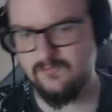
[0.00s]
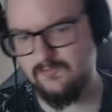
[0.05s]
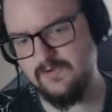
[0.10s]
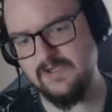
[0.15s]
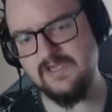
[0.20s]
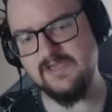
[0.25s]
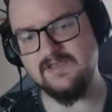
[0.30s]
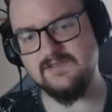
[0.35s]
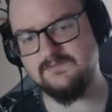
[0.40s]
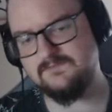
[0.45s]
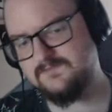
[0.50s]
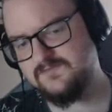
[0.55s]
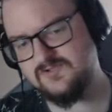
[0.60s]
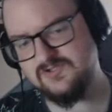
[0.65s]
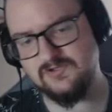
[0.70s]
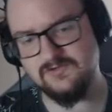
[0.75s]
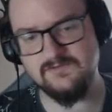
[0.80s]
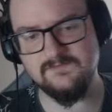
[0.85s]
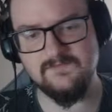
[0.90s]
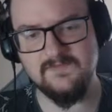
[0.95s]
week
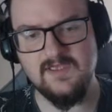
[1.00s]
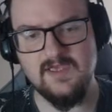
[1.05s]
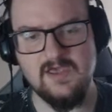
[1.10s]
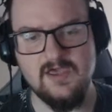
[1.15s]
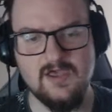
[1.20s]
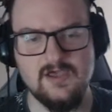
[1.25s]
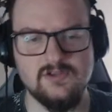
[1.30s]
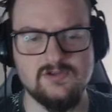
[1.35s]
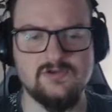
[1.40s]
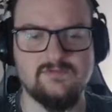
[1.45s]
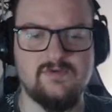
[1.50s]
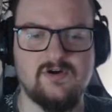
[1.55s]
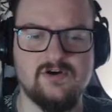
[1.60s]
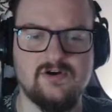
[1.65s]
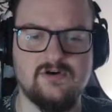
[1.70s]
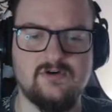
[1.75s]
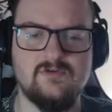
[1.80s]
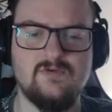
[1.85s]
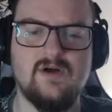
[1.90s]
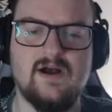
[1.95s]
soon.
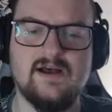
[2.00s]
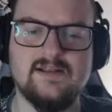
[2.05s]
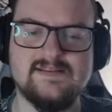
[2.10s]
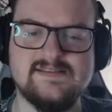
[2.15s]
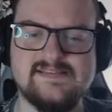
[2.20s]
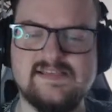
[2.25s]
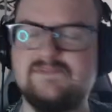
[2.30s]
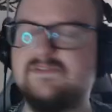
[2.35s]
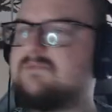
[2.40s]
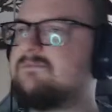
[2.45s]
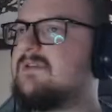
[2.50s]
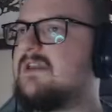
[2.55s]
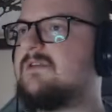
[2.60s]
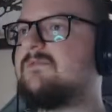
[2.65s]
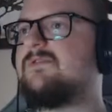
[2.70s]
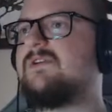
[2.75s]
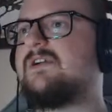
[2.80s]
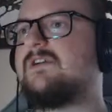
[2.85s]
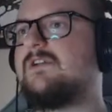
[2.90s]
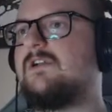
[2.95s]
Tomorrow at 7
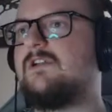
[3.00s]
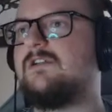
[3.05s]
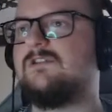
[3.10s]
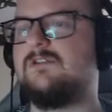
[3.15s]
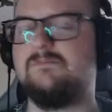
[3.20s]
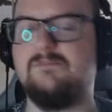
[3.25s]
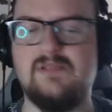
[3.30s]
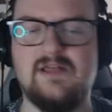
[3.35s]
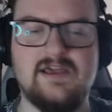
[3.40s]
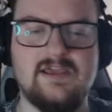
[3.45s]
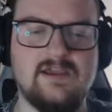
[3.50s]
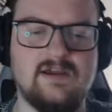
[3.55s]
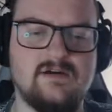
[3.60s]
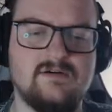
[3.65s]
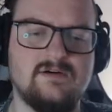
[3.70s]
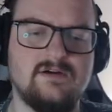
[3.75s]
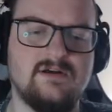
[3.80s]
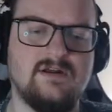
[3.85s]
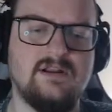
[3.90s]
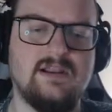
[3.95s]
p.m. we are going to play
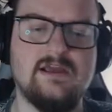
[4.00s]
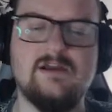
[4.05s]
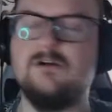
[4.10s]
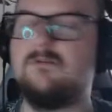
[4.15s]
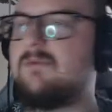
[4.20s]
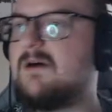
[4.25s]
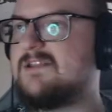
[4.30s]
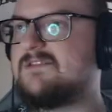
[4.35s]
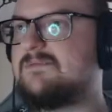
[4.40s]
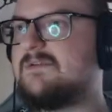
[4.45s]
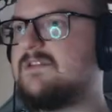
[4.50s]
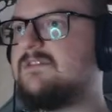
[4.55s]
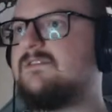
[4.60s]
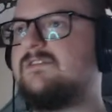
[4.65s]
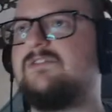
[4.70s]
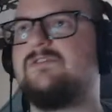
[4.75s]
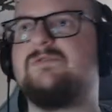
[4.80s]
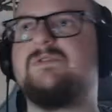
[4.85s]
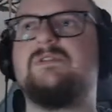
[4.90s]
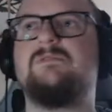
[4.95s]
Lego
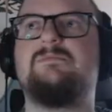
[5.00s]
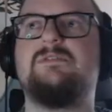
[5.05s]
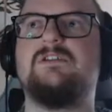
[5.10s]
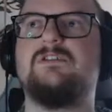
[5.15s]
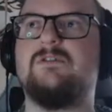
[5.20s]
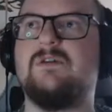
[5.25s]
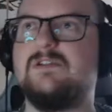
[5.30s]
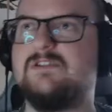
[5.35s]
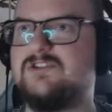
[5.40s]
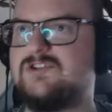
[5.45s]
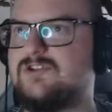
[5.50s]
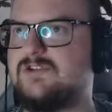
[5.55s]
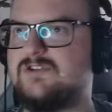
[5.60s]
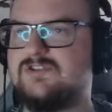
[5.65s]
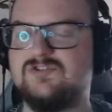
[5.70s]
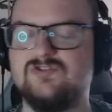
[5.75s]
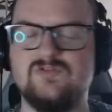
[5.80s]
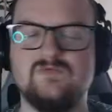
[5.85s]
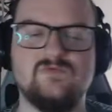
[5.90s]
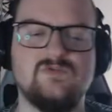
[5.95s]
Batman. There will be no
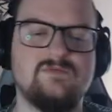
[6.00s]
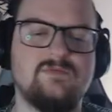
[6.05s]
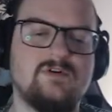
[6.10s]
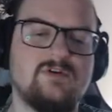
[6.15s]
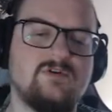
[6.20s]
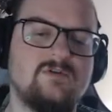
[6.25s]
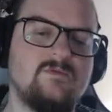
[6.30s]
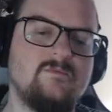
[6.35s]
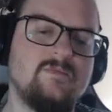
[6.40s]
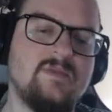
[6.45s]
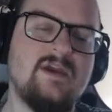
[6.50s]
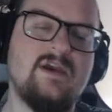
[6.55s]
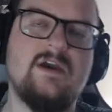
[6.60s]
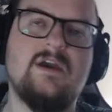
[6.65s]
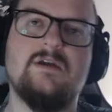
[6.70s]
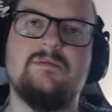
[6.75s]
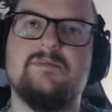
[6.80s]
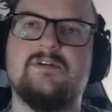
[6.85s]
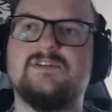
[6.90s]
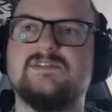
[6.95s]
additional stream tomorrow
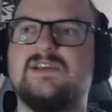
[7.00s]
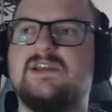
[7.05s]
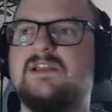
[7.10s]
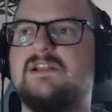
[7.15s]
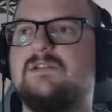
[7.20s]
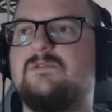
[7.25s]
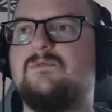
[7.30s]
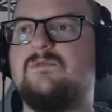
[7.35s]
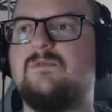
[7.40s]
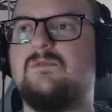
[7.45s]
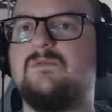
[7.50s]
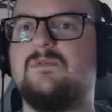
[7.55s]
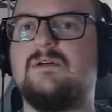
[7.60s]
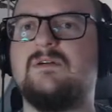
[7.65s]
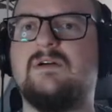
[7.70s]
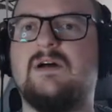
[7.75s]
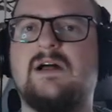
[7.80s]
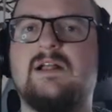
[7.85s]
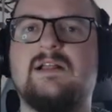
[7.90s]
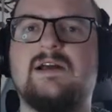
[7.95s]
because
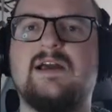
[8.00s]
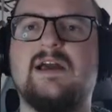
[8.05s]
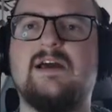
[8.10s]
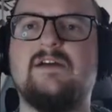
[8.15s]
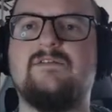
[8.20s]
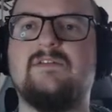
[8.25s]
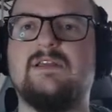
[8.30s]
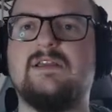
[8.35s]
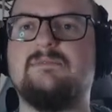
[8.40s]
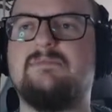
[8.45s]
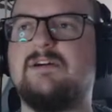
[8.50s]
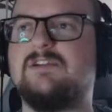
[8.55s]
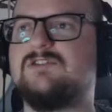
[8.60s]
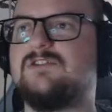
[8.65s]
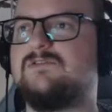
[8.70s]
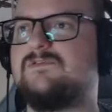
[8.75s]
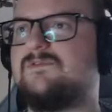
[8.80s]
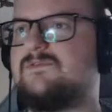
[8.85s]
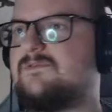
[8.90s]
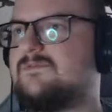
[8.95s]
I'll have like a
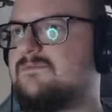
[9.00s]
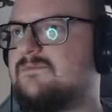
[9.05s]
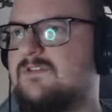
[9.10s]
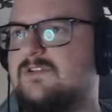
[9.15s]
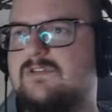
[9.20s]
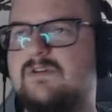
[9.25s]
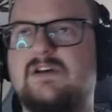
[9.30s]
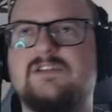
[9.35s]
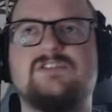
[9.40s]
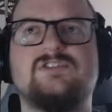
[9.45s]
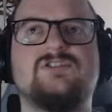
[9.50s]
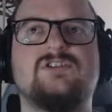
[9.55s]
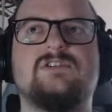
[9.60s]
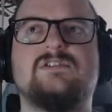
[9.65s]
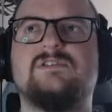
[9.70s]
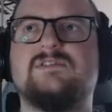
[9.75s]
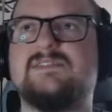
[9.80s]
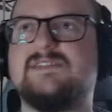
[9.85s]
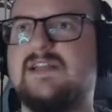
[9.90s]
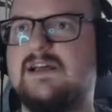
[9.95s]
bunch of, you know,
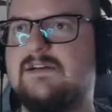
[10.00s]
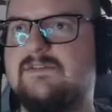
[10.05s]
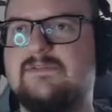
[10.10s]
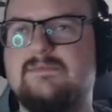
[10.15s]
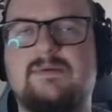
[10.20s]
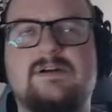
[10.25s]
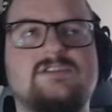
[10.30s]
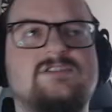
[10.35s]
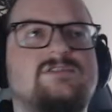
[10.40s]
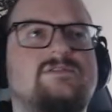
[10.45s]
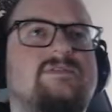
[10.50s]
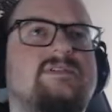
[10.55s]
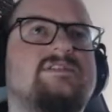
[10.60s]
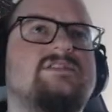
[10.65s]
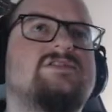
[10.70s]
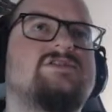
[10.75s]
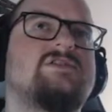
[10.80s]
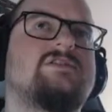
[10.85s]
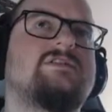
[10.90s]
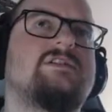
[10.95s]
additional stuff, a bunch of
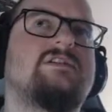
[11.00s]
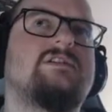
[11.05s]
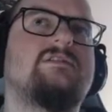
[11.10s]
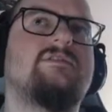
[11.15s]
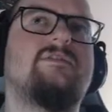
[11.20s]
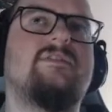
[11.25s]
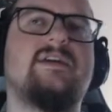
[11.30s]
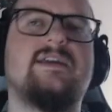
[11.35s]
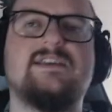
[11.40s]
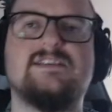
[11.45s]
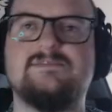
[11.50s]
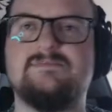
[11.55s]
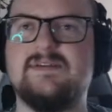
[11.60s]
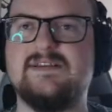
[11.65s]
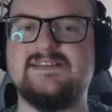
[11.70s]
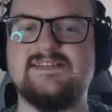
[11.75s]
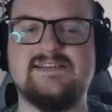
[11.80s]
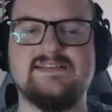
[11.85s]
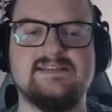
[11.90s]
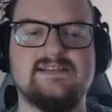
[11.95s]
additional things
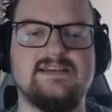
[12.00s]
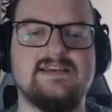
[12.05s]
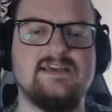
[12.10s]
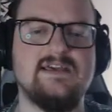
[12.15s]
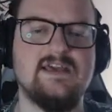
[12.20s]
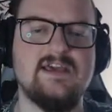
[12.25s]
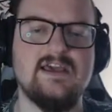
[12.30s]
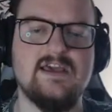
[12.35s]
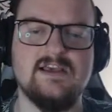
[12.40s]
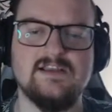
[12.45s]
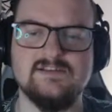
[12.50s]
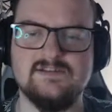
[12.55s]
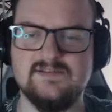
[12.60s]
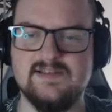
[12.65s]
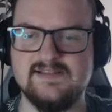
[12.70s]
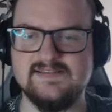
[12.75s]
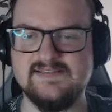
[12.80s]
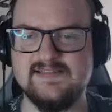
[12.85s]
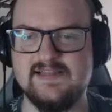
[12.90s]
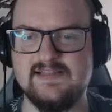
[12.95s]
basically. So
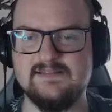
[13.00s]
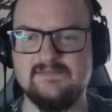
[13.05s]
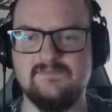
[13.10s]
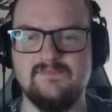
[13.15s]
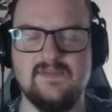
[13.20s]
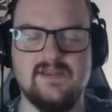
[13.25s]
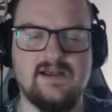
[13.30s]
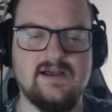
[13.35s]
that's that.